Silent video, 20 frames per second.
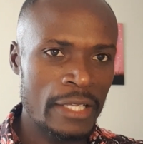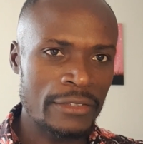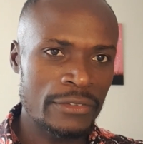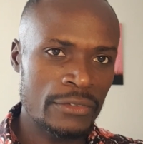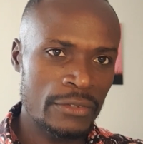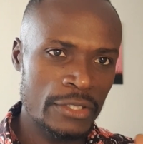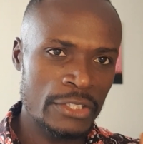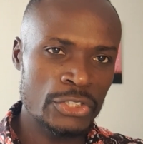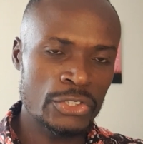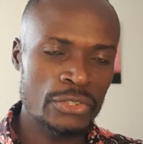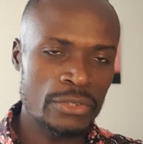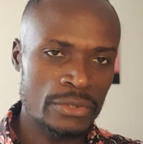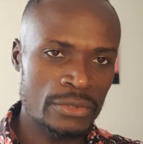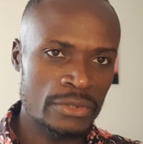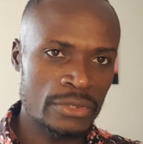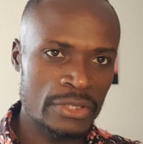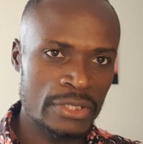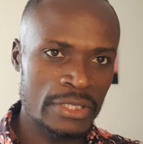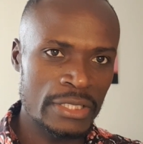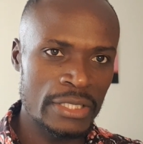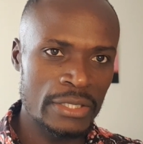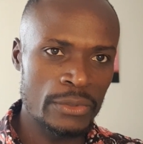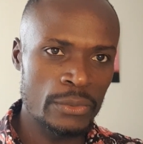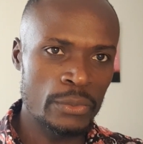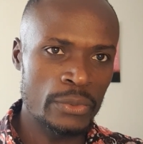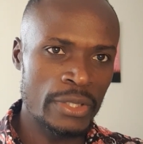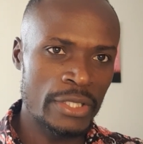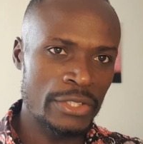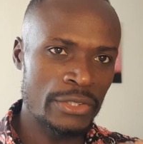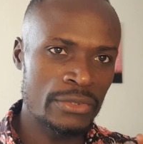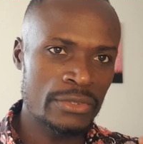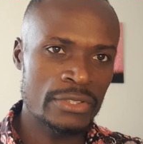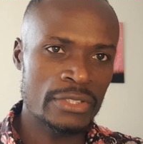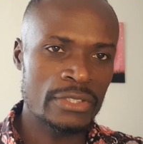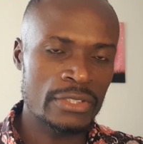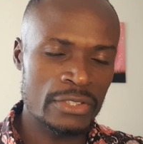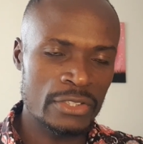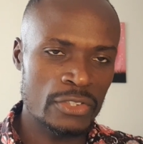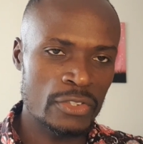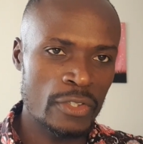threshold to say we are
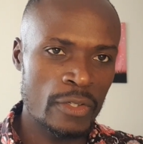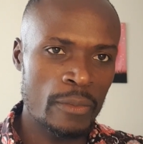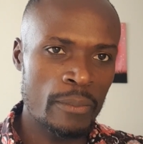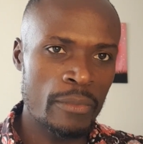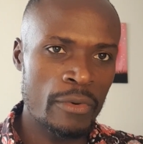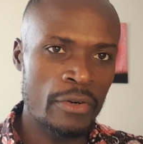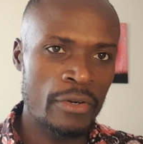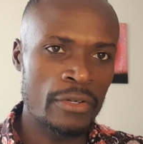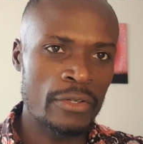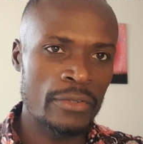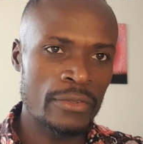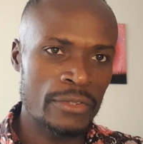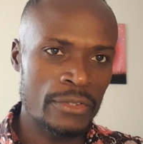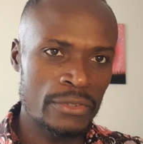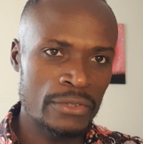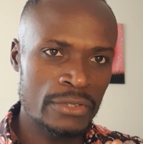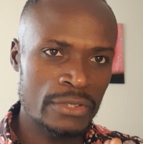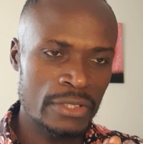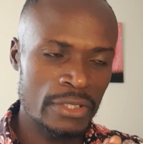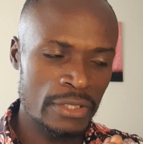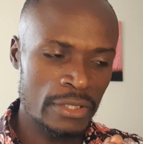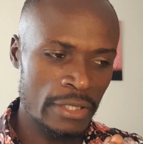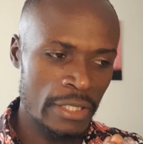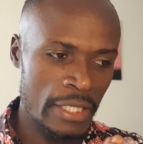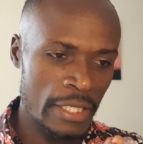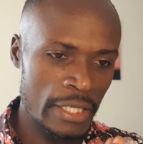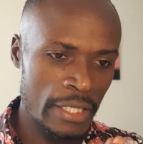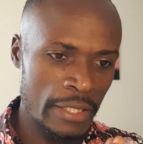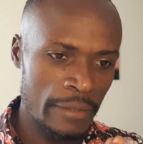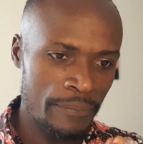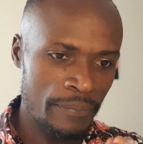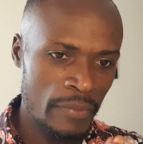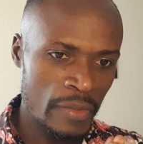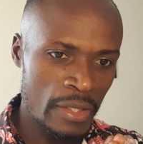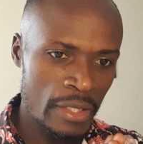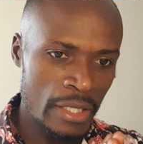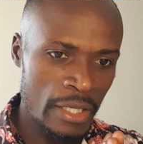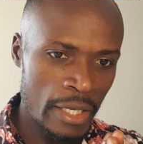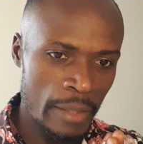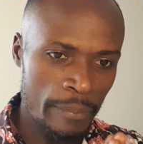using snowball or using a
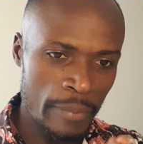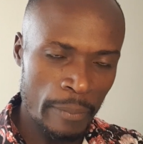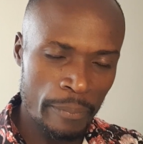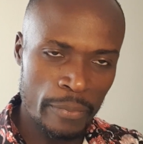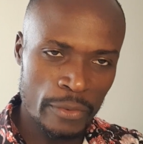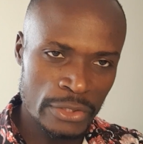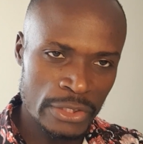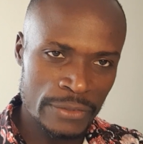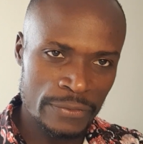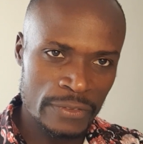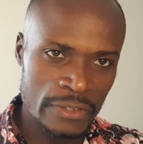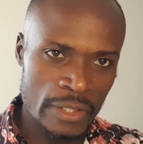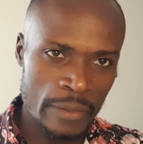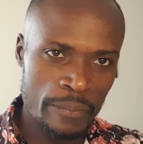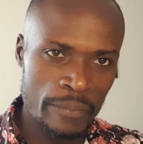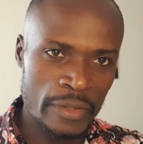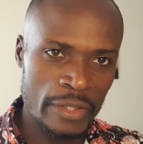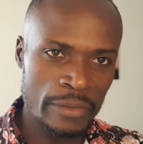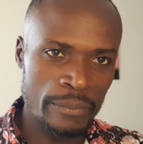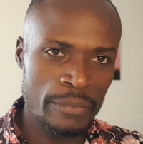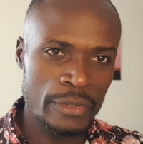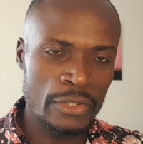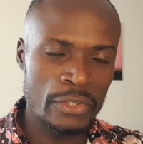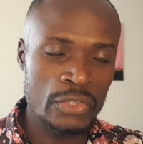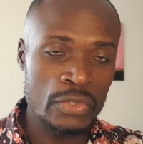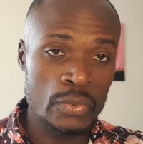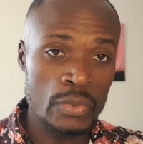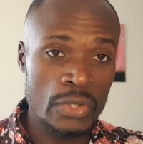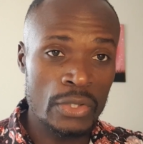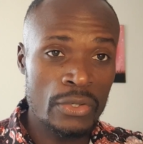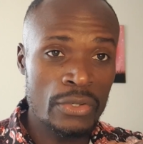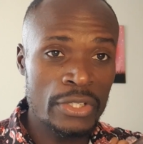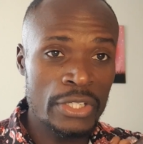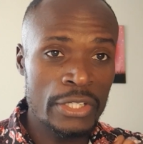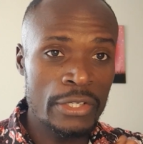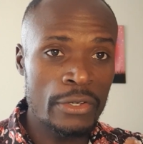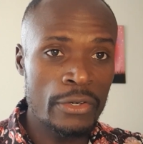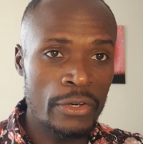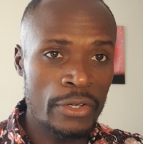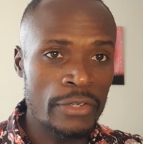purposive sampling because we're only
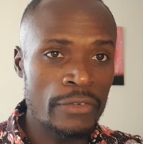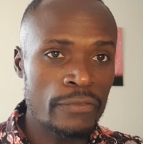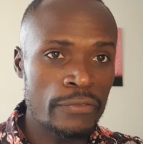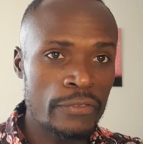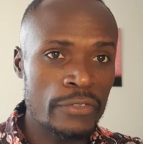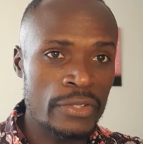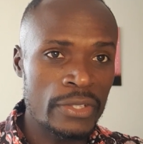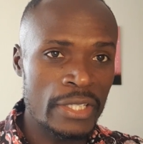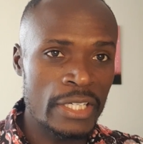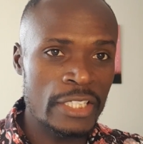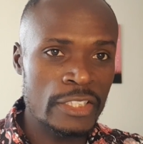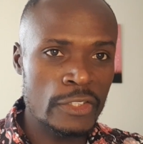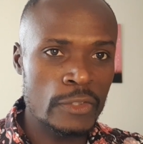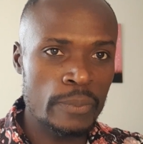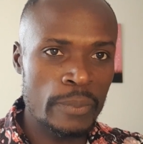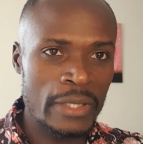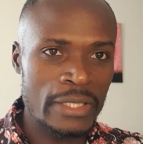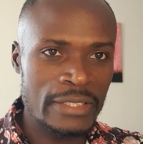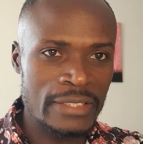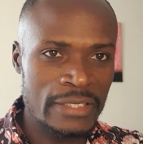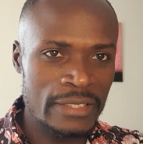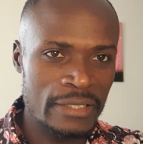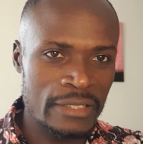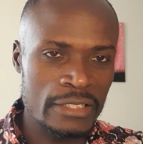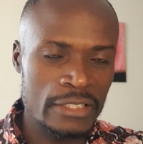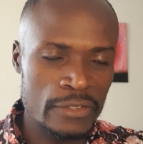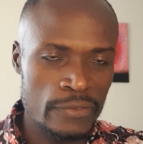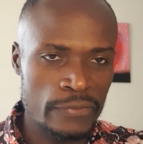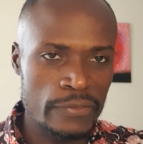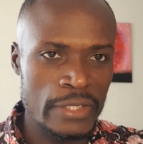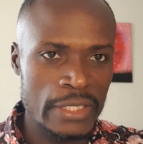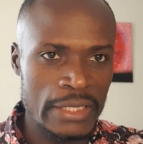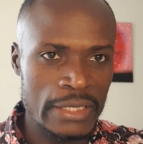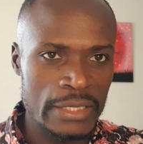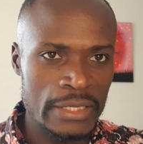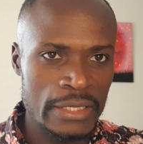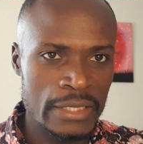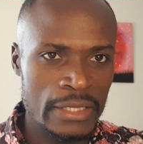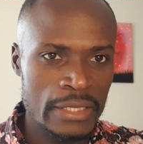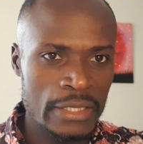going for the experts in this field.
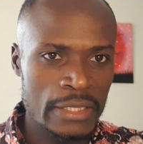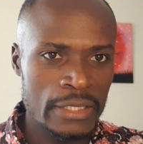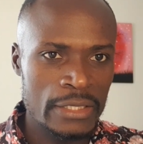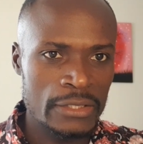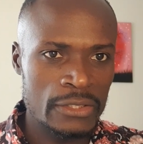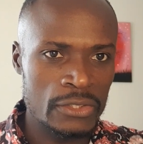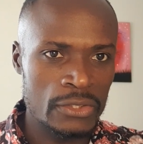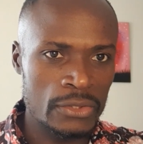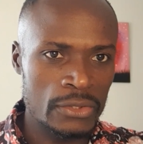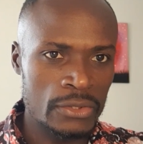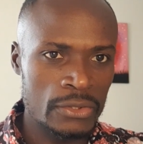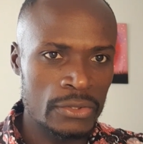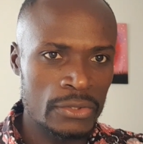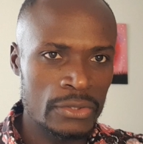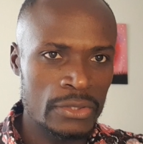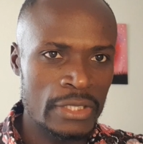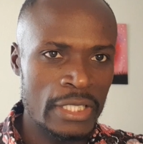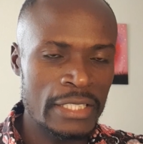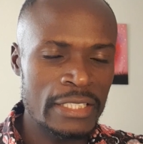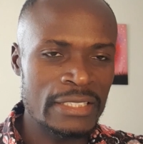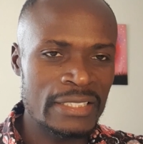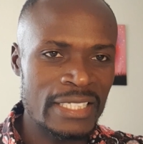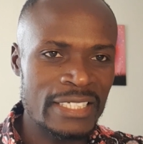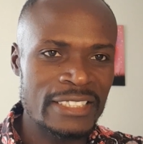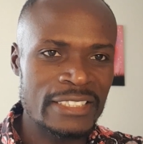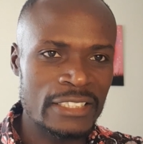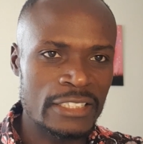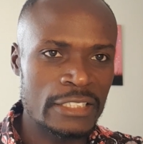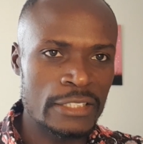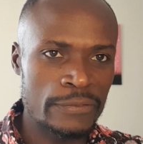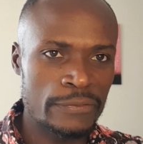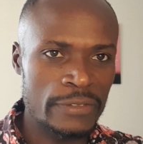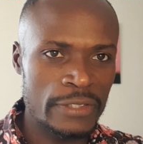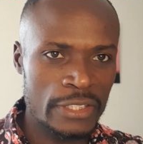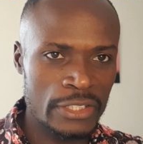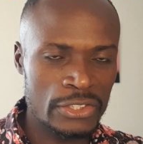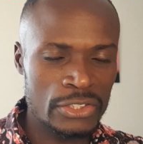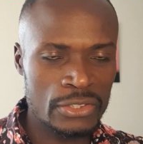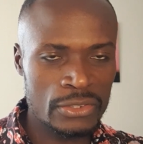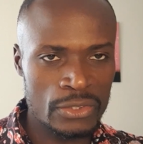So that is a
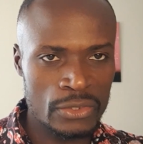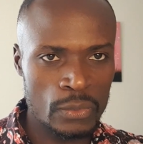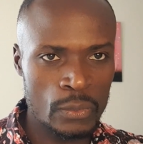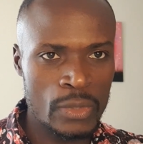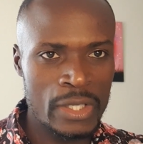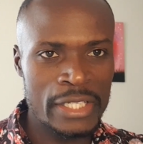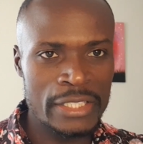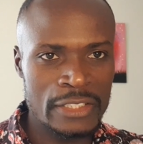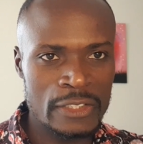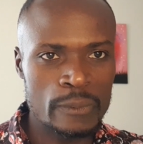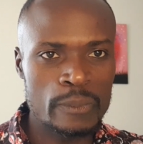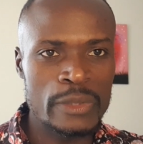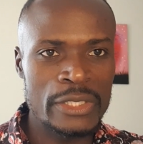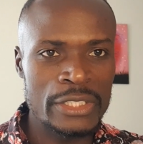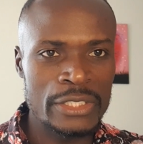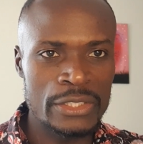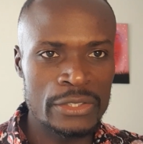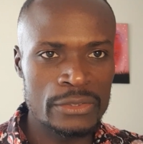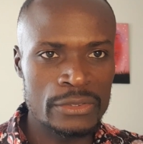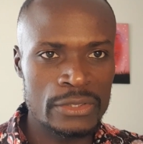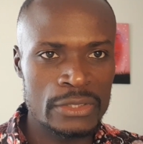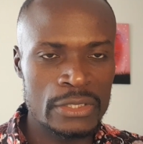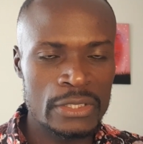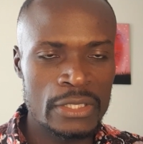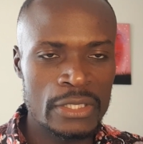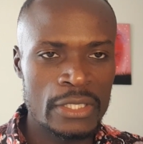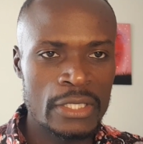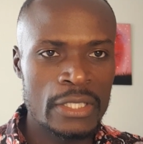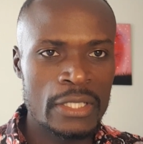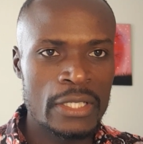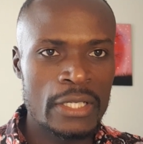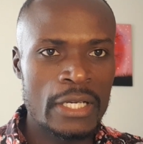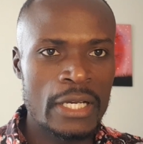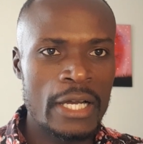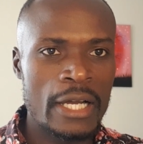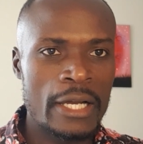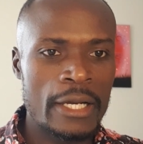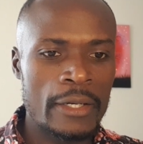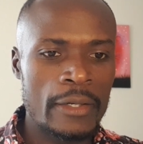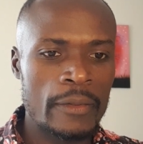justification on why it's being used.
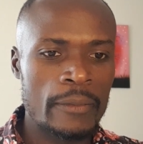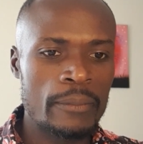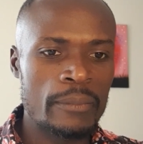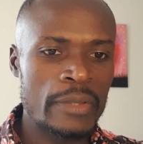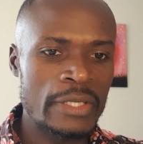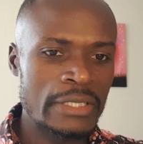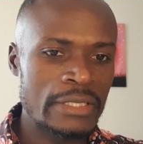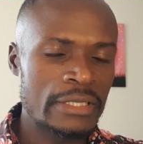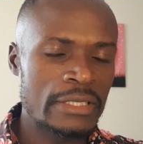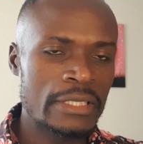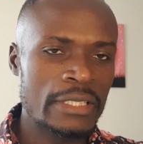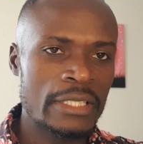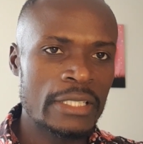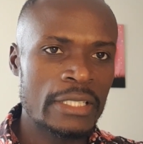But